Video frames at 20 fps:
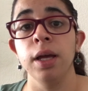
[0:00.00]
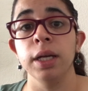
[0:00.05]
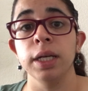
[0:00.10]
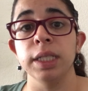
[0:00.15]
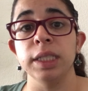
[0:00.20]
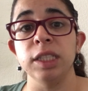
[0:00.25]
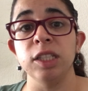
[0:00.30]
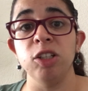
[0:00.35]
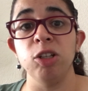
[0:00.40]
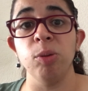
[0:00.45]

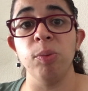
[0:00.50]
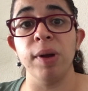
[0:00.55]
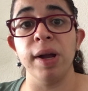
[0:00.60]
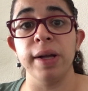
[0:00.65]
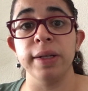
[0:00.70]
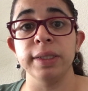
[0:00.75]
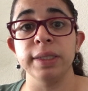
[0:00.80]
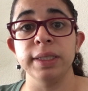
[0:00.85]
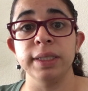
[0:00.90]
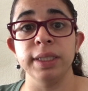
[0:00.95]
Continue
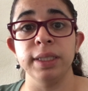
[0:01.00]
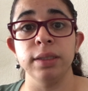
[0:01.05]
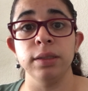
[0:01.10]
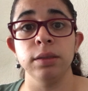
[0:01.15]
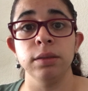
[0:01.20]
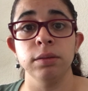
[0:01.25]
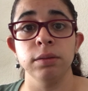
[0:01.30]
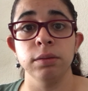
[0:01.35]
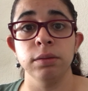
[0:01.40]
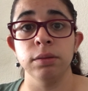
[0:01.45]
practicing.
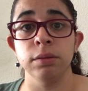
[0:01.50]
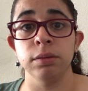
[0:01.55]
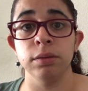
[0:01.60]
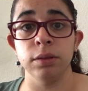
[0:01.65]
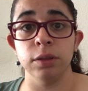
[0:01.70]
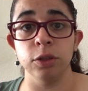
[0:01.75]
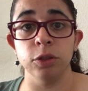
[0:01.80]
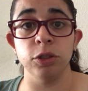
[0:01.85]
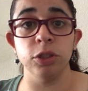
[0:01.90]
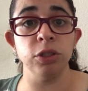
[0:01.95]

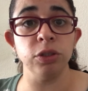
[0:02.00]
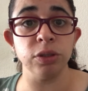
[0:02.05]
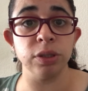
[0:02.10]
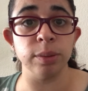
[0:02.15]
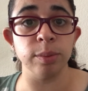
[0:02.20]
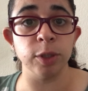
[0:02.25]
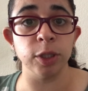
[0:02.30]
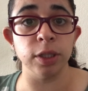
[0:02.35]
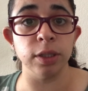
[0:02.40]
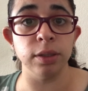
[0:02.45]
It'll do you
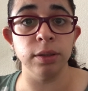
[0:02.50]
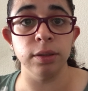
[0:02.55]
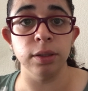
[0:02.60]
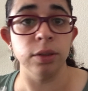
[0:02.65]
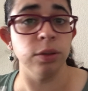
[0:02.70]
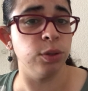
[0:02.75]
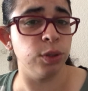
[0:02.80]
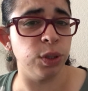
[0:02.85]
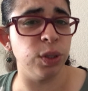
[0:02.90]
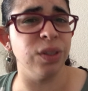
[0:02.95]
some good.
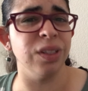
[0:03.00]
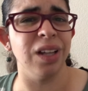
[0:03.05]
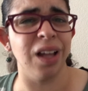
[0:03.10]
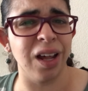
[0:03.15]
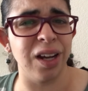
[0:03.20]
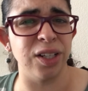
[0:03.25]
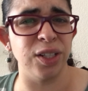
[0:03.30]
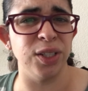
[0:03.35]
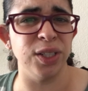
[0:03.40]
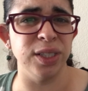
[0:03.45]
It'll do you a
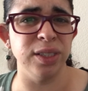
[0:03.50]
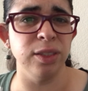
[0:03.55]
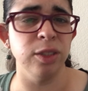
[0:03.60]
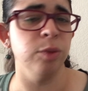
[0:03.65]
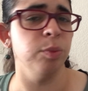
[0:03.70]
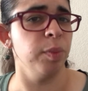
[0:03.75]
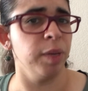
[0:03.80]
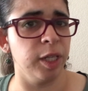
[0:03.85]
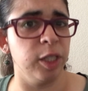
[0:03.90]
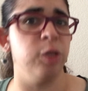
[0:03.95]
lot of good.
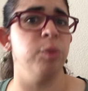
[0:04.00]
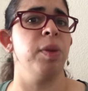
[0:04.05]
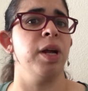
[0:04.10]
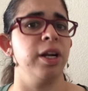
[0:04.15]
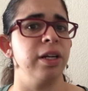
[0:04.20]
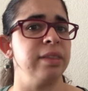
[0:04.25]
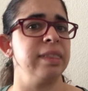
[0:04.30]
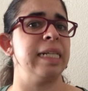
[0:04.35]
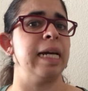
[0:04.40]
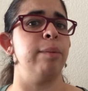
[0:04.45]
Make your
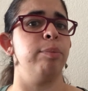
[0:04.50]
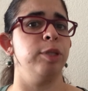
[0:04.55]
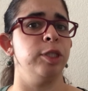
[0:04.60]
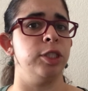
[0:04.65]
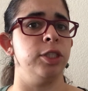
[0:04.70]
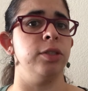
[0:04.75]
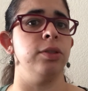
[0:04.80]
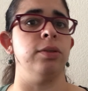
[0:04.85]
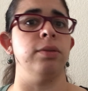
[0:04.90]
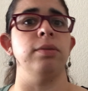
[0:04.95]
parents happy
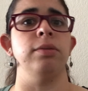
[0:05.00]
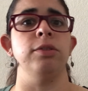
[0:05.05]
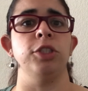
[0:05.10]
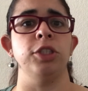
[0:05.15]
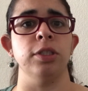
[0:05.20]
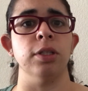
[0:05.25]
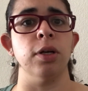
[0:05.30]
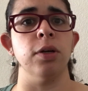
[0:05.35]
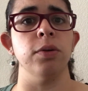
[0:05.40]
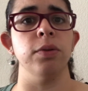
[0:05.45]
too, and
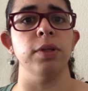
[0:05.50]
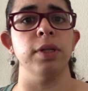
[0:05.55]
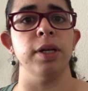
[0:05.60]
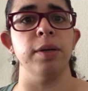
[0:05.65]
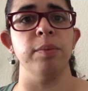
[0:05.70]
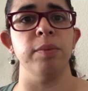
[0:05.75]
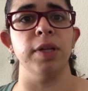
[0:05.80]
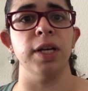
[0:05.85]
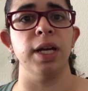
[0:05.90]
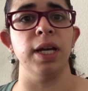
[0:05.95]
show
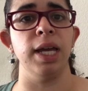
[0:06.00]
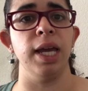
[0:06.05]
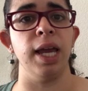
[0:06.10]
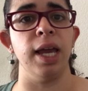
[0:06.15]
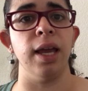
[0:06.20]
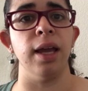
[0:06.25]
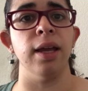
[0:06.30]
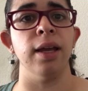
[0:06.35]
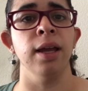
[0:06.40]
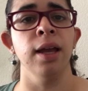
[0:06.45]
them that,
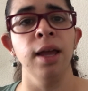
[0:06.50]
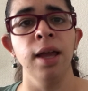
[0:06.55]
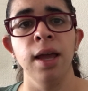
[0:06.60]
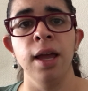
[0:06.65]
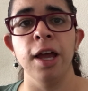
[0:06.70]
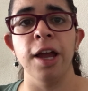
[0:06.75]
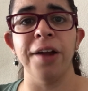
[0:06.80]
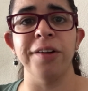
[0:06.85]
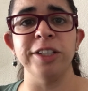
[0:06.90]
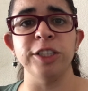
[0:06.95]
hey,
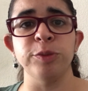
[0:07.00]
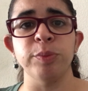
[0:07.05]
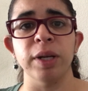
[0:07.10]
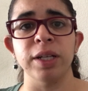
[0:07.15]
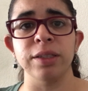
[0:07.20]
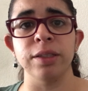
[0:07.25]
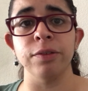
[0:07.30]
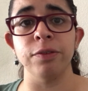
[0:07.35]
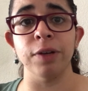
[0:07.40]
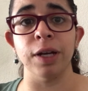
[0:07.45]
I
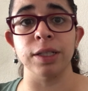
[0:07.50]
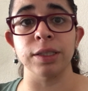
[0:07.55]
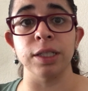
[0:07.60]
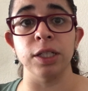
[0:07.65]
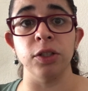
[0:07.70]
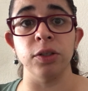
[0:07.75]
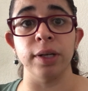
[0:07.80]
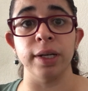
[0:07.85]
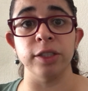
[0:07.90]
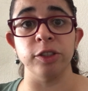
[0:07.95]
respect the fact
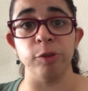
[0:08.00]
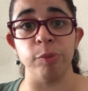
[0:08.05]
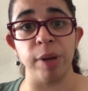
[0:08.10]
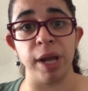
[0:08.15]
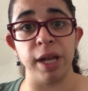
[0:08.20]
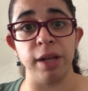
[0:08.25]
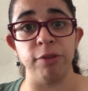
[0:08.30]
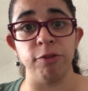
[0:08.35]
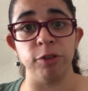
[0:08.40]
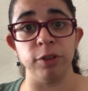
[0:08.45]
that you guys are
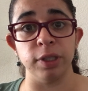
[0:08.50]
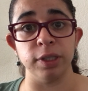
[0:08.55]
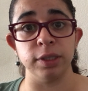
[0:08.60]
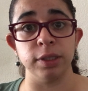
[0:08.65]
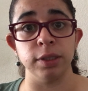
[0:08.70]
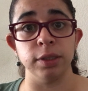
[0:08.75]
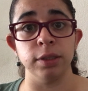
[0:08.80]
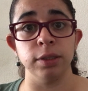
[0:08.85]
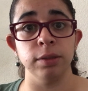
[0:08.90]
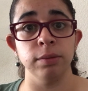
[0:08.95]
paying for
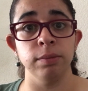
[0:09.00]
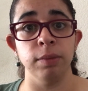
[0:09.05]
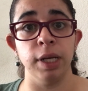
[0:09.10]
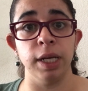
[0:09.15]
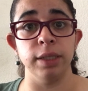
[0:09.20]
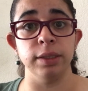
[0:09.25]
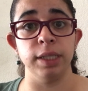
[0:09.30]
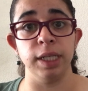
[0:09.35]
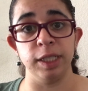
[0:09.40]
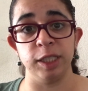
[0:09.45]
lessons
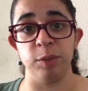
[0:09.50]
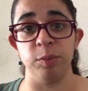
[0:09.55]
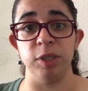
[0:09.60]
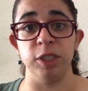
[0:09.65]
and taking